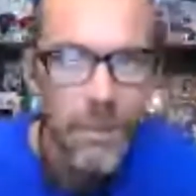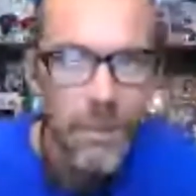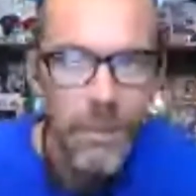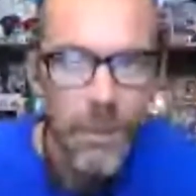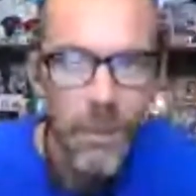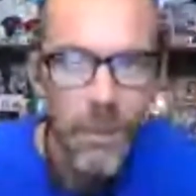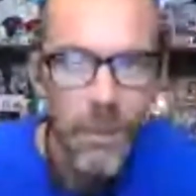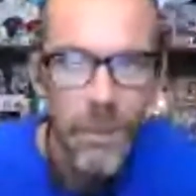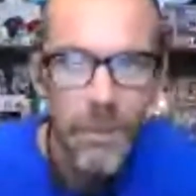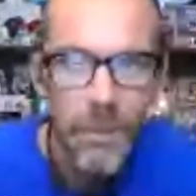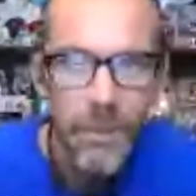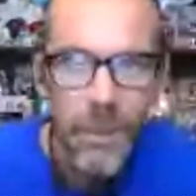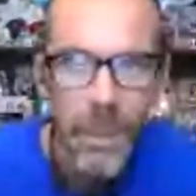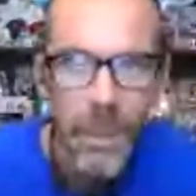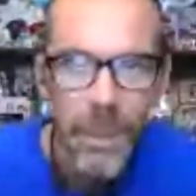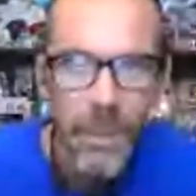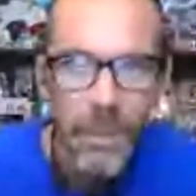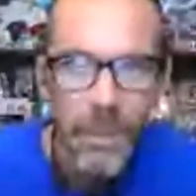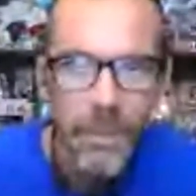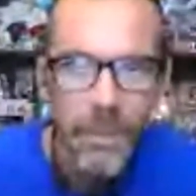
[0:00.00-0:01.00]
Dole Whip
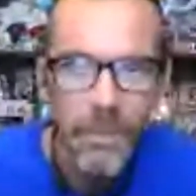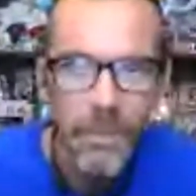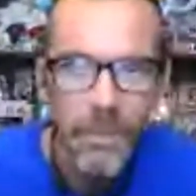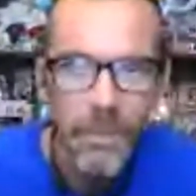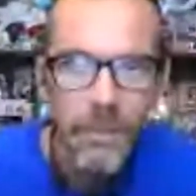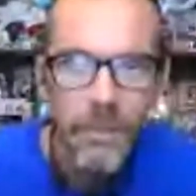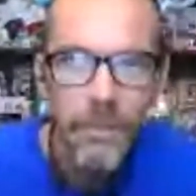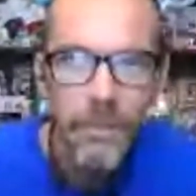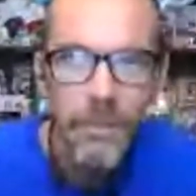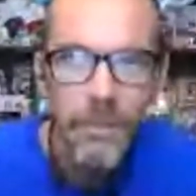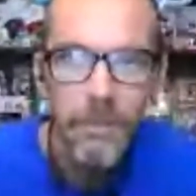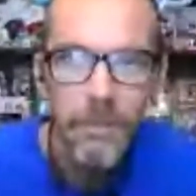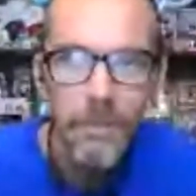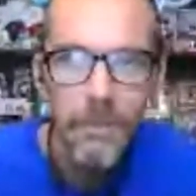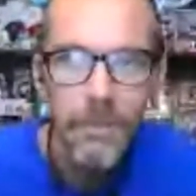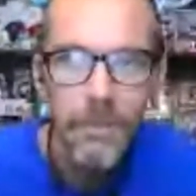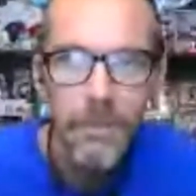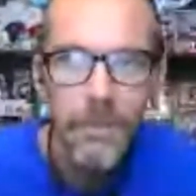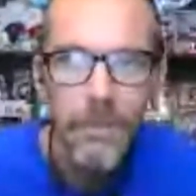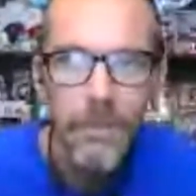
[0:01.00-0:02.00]
Dad
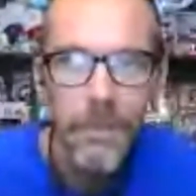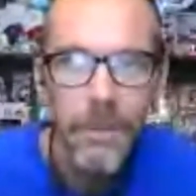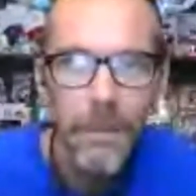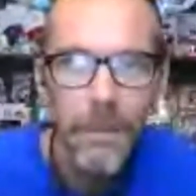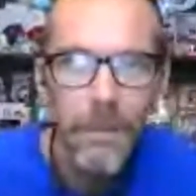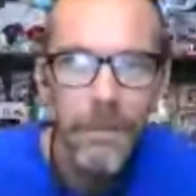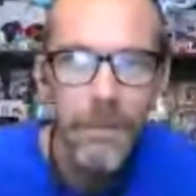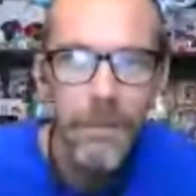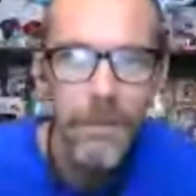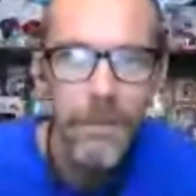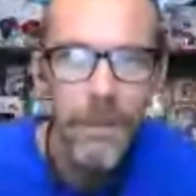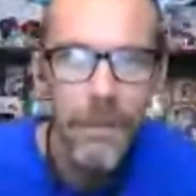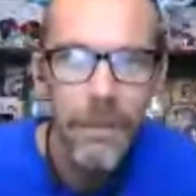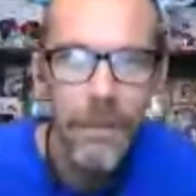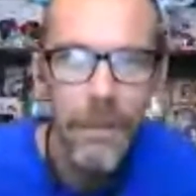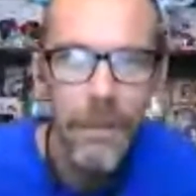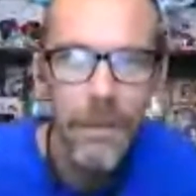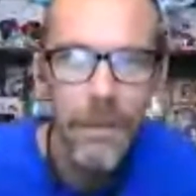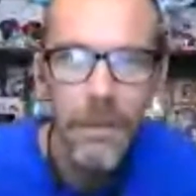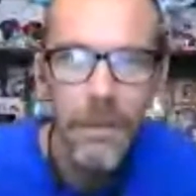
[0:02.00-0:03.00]
on
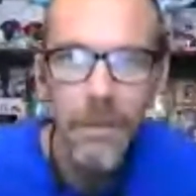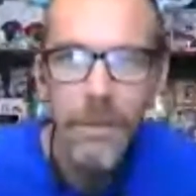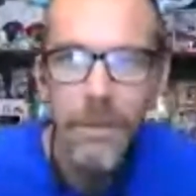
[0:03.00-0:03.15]
Sunday.